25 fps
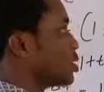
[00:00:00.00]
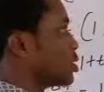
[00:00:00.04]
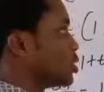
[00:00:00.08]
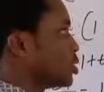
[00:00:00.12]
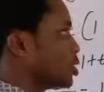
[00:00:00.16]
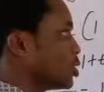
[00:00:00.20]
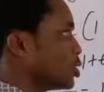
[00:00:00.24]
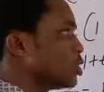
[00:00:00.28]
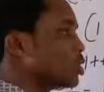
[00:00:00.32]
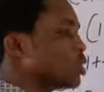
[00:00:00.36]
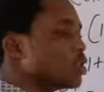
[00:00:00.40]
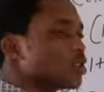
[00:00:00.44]

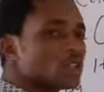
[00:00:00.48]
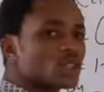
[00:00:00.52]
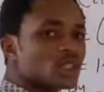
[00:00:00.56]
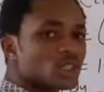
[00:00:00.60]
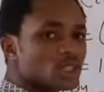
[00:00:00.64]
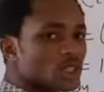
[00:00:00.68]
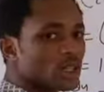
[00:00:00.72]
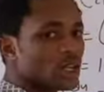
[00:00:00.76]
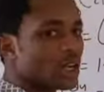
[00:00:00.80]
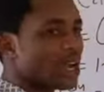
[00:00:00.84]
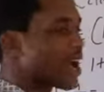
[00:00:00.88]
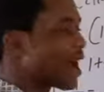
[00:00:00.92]
You don't
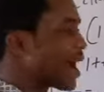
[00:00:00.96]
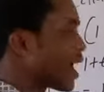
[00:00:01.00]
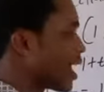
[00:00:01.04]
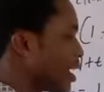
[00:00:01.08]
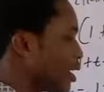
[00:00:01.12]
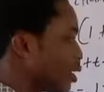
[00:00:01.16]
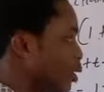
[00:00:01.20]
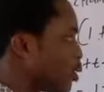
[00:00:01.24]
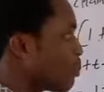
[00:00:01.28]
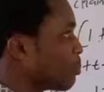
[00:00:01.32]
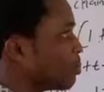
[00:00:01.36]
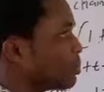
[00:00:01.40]

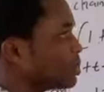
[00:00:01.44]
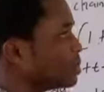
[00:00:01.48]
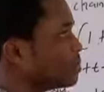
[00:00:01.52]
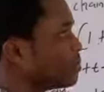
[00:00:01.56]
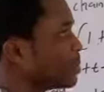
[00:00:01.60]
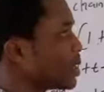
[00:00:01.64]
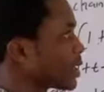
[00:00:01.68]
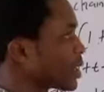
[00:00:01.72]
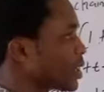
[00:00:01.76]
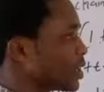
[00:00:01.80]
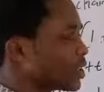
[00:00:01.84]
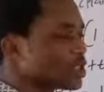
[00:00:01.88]
open the
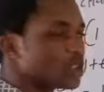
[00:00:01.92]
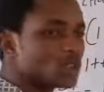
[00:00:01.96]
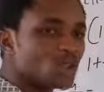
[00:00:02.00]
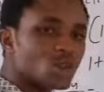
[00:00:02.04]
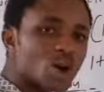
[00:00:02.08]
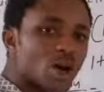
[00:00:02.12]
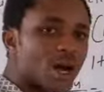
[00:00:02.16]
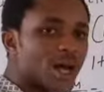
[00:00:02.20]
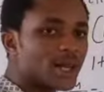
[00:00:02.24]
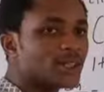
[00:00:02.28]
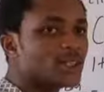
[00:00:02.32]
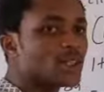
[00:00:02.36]
bracket, you don't
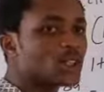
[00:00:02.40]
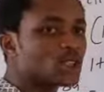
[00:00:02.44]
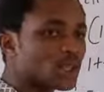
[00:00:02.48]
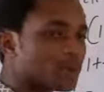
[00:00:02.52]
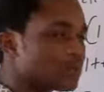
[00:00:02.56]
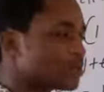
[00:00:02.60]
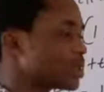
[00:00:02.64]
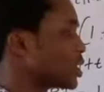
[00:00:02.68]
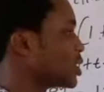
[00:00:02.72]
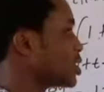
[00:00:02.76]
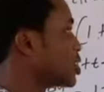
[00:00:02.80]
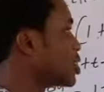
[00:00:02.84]
add, you don't
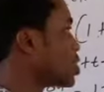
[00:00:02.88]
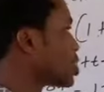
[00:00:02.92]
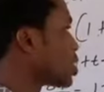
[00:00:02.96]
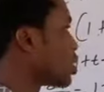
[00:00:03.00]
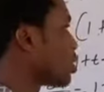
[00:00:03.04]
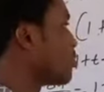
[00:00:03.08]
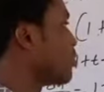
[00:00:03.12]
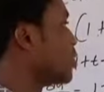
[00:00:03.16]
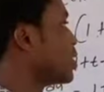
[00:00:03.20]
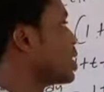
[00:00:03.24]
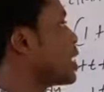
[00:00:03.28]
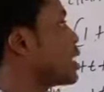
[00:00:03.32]
subtract. This is our
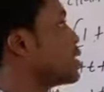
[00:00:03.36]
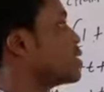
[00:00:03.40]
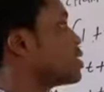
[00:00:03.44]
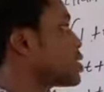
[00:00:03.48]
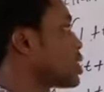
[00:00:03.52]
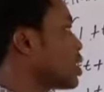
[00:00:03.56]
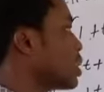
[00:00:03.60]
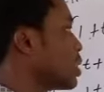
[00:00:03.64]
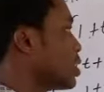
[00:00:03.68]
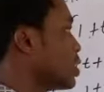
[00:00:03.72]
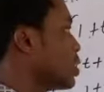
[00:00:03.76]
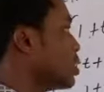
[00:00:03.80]
final answer.